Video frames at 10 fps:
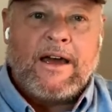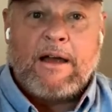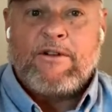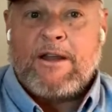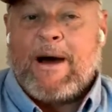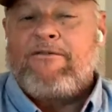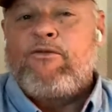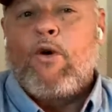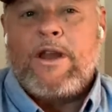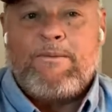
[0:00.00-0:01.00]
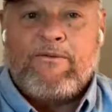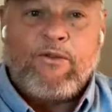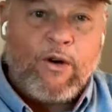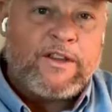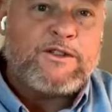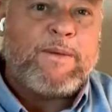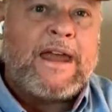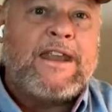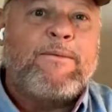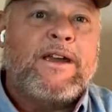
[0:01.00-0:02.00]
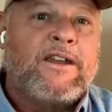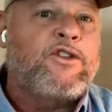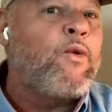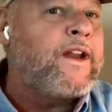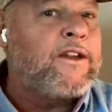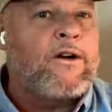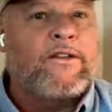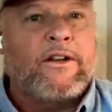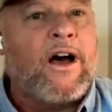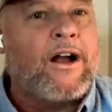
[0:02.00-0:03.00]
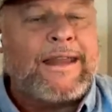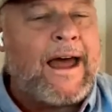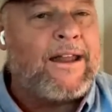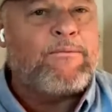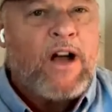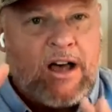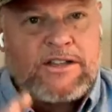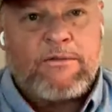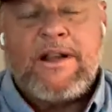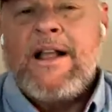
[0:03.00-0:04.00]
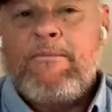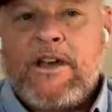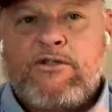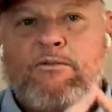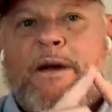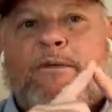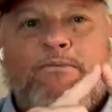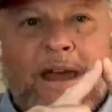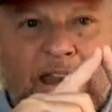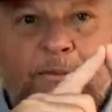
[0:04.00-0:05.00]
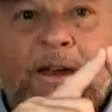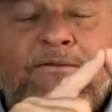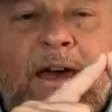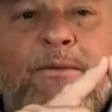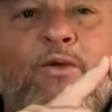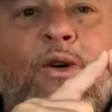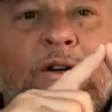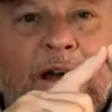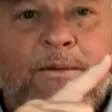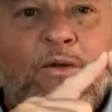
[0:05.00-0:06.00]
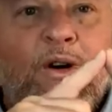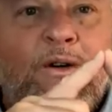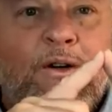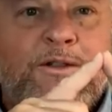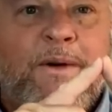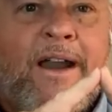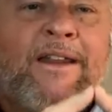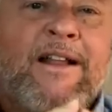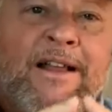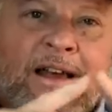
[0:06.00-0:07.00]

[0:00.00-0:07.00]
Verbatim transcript: Uh, I read about forty before this pandemic and twenty during the lockdown. I'm constantly, because remember, pandemic, famine, war. I'm a war correspondent.